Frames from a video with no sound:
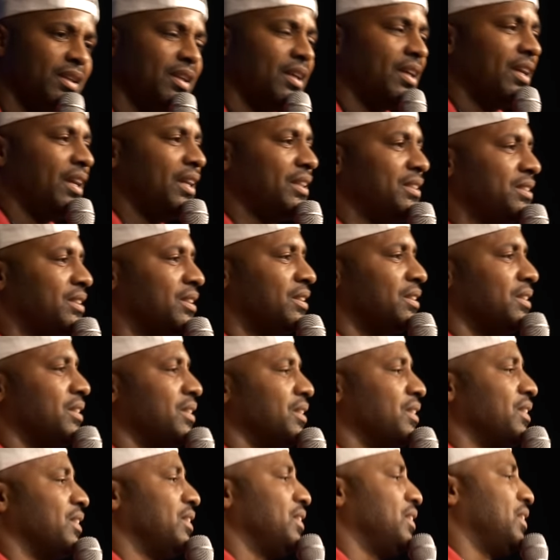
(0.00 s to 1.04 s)
Excellent.
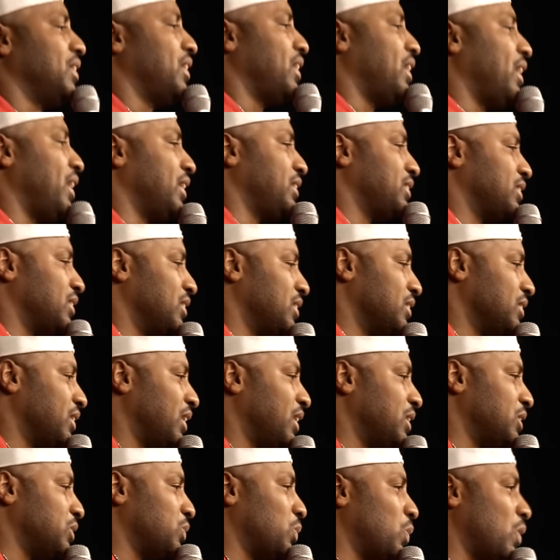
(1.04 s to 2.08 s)
Excellent.
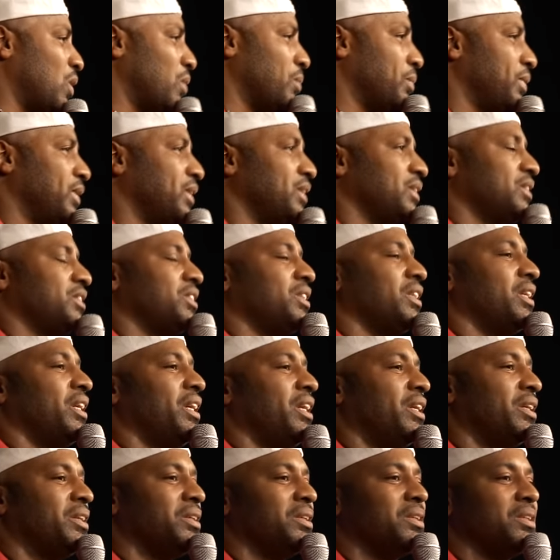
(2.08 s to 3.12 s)
That is warming to
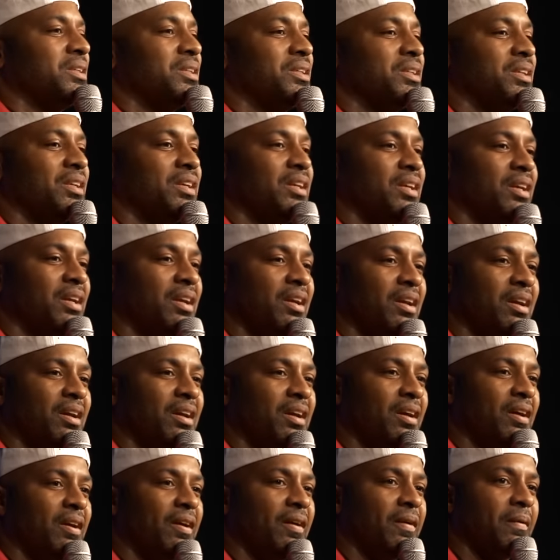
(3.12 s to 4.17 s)
hear.
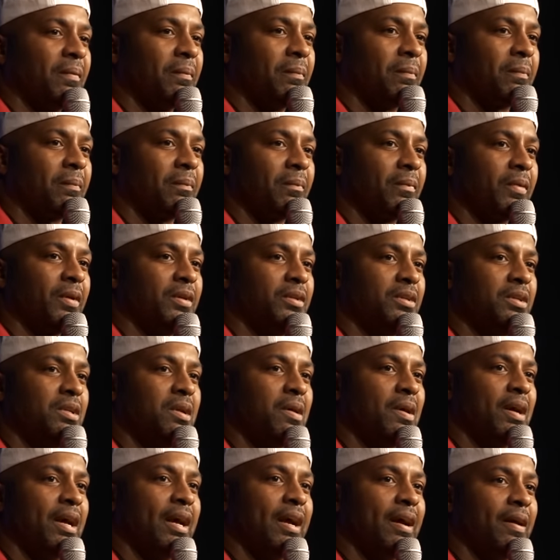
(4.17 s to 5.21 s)
Um, you
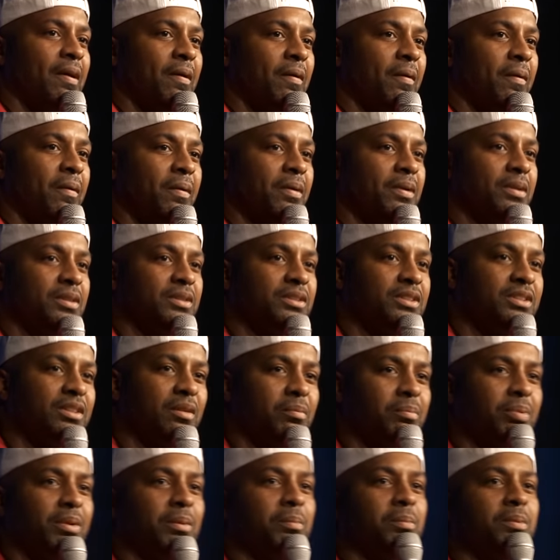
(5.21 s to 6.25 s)
know how
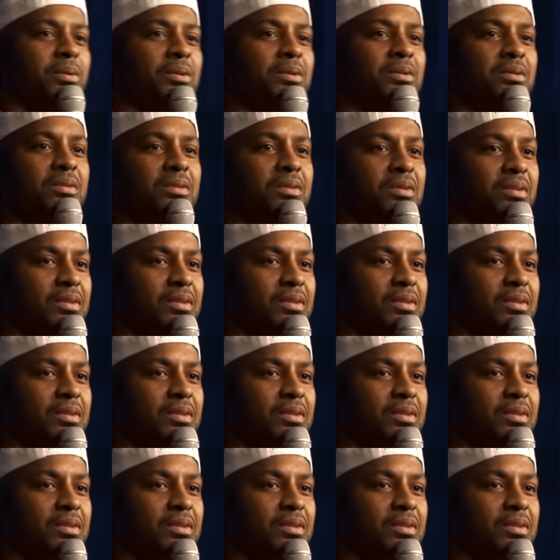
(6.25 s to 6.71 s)
some people